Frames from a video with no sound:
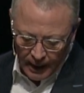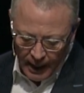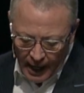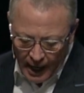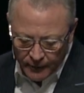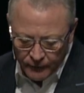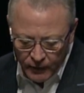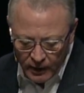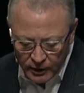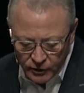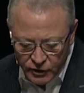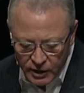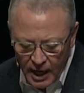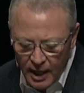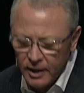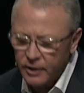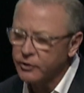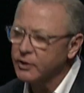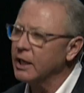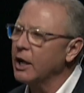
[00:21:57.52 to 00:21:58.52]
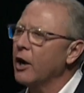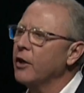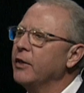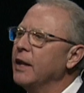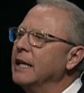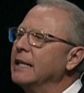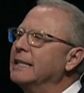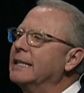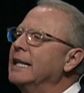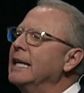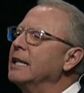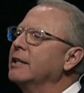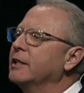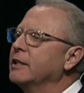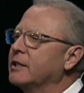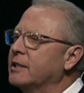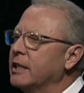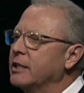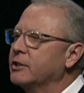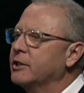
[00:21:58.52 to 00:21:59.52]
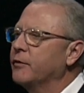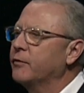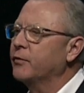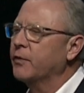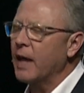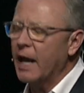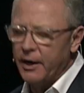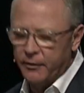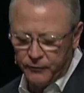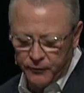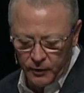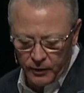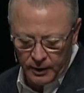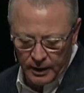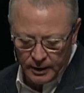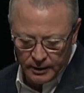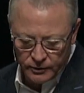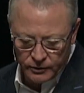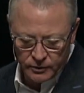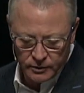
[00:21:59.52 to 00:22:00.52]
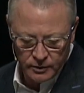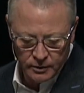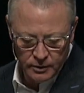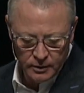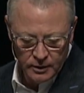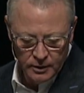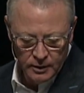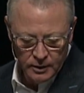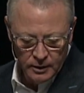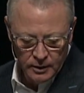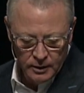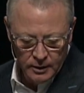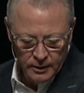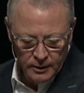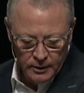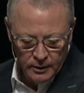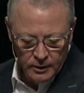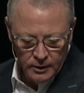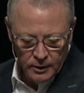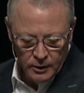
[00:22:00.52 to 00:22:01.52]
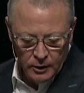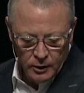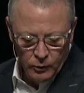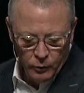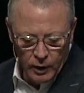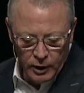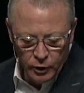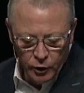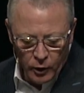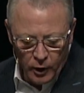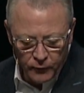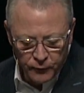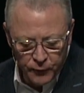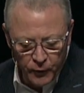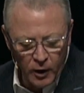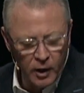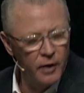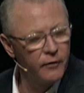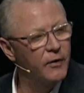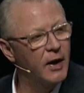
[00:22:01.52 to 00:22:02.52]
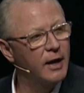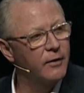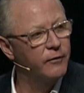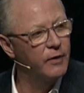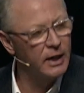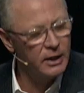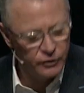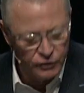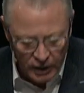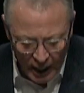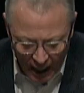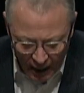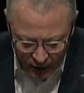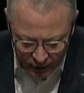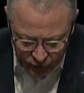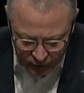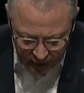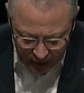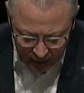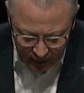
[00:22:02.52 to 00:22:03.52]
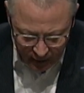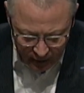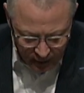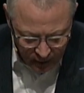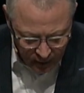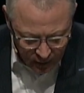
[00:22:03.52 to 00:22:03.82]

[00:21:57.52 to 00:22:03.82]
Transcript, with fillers: Envy and jealousy are the antithesis of thankfulness. When you are full of envy and jealousy,